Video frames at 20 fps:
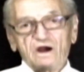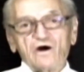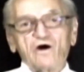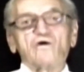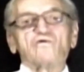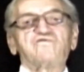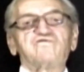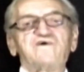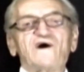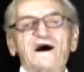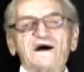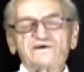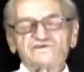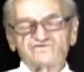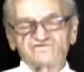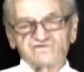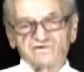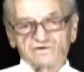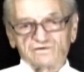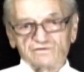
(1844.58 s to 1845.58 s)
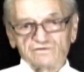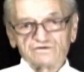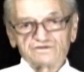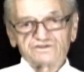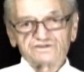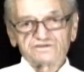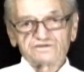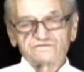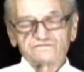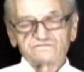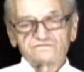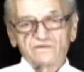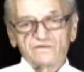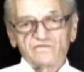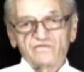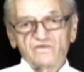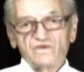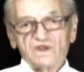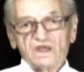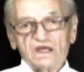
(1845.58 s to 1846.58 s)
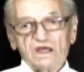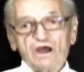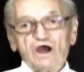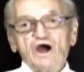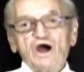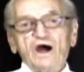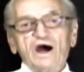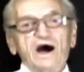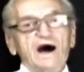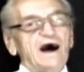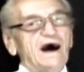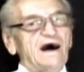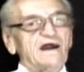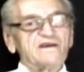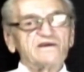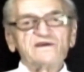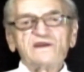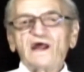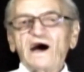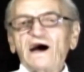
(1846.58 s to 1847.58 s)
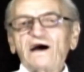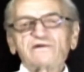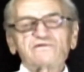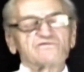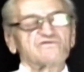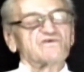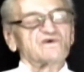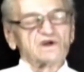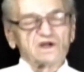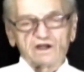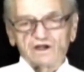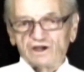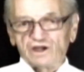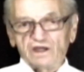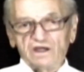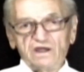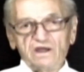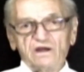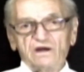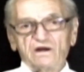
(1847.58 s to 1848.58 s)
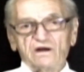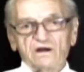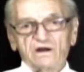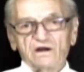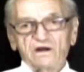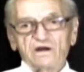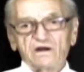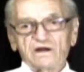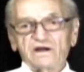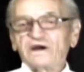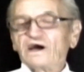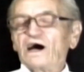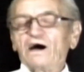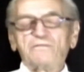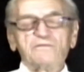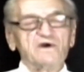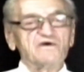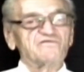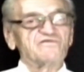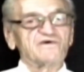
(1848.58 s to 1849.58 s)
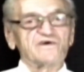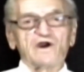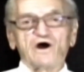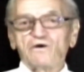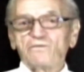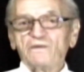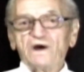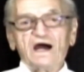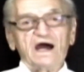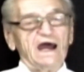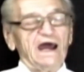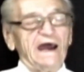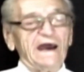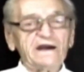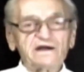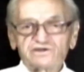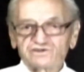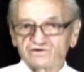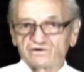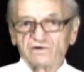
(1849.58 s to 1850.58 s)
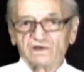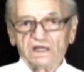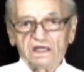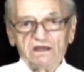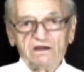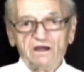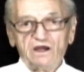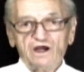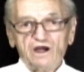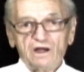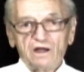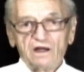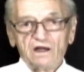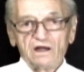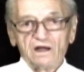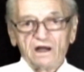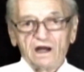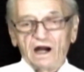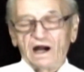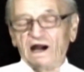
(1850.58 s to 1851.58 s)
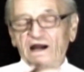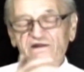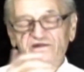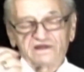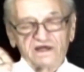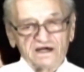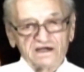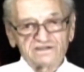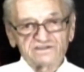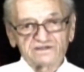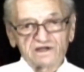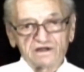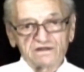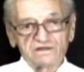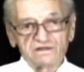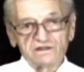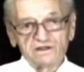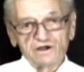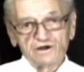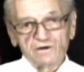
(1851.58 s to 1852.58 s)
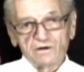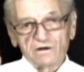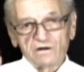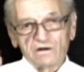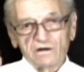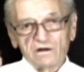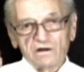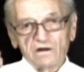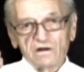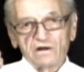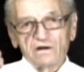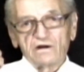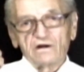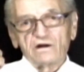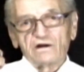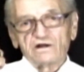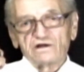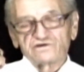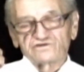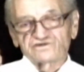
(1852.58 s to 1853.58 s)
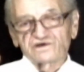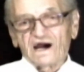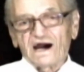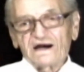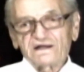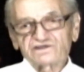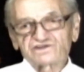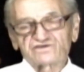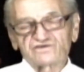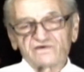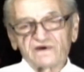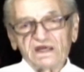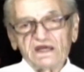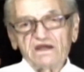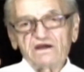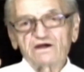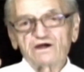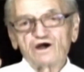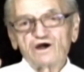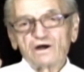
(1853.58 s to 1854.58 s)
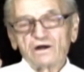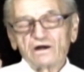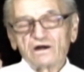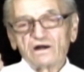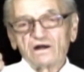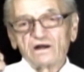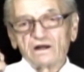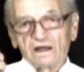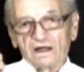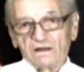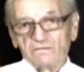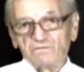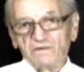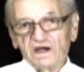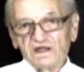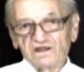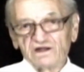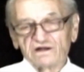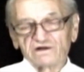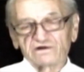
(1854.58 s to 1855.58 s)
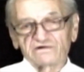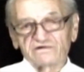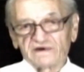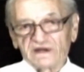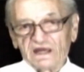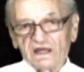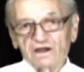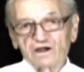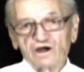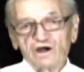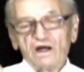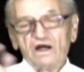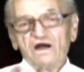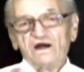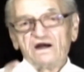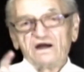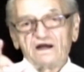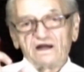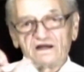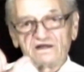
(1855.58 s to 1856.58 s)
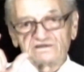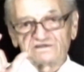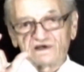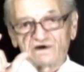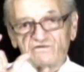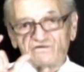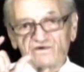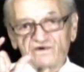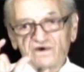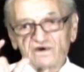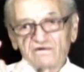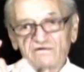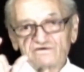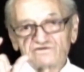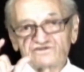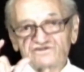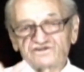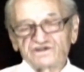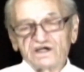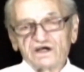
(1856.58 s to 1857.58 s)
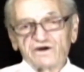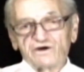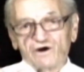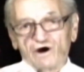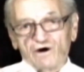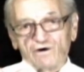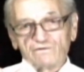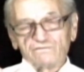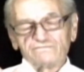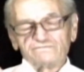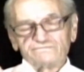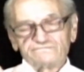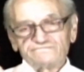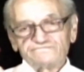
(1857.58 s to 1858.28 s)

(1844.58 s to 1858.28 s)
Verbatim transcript: of phosphorus are not really coming from actually I tested Scotts Creek and Middle Creek is over zero,